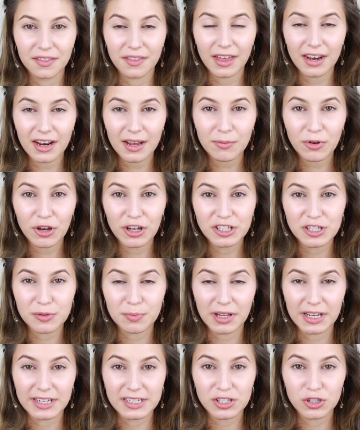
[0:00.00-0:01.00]
then I'm going to
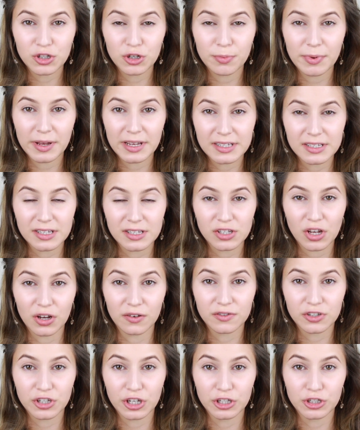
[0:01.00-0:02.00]
place two pieces
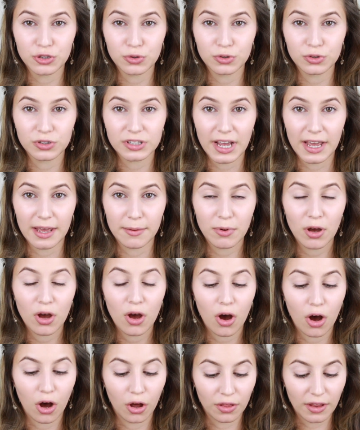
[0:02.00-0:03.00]
of surgical tape
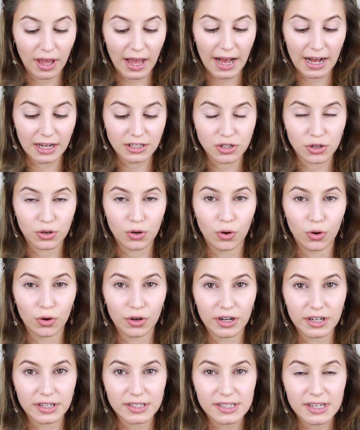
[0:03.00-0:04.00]
on the outer
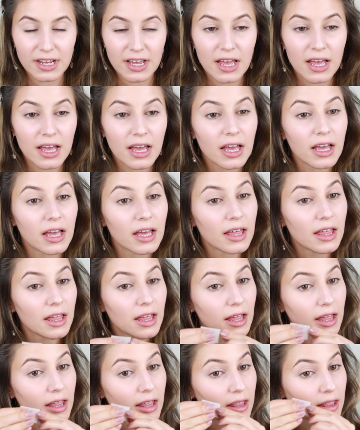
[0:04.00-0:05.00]
corners.
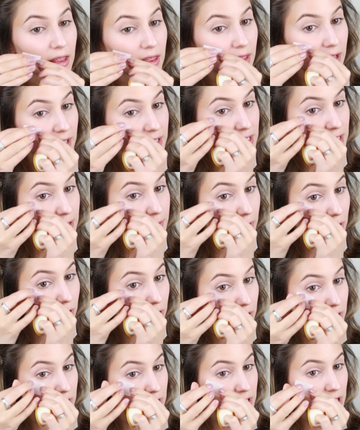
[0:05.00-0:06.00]
This is
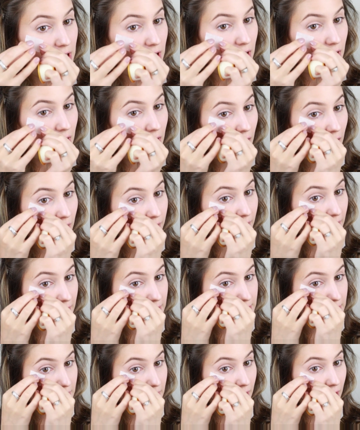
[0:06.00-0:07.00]
because I
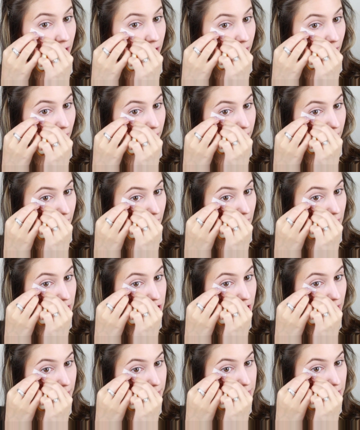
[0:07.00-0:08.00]
fancy a graphic eye
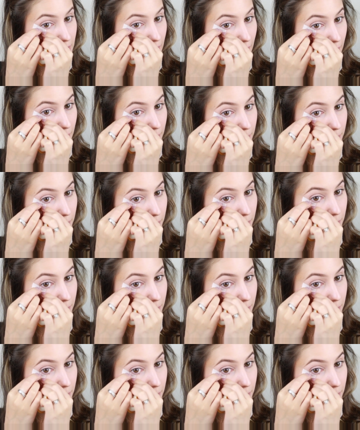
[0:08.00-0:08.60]
shape today.